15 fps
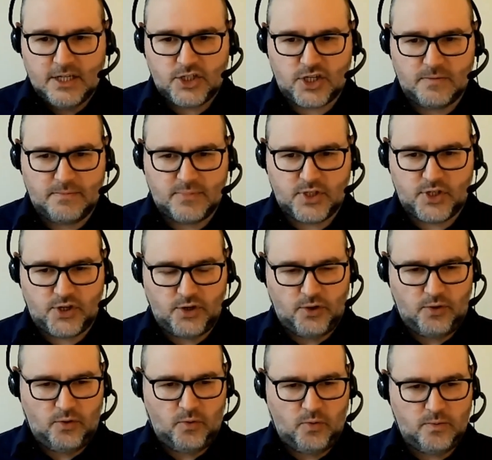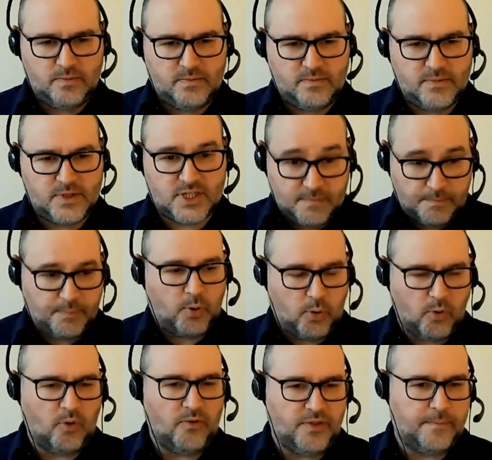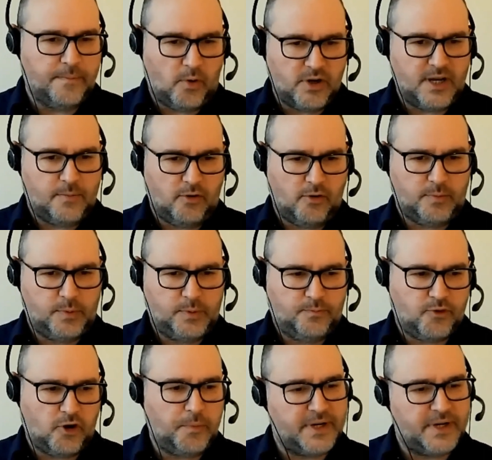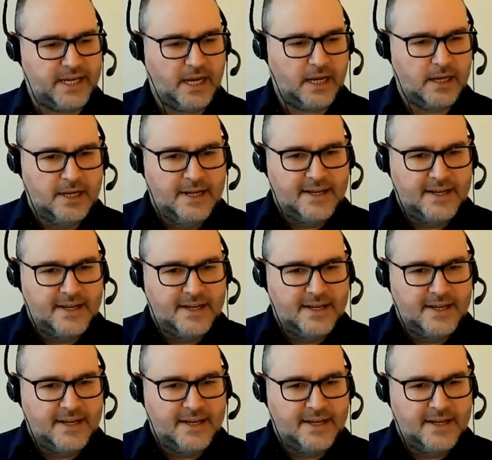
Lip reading: to support the body properly.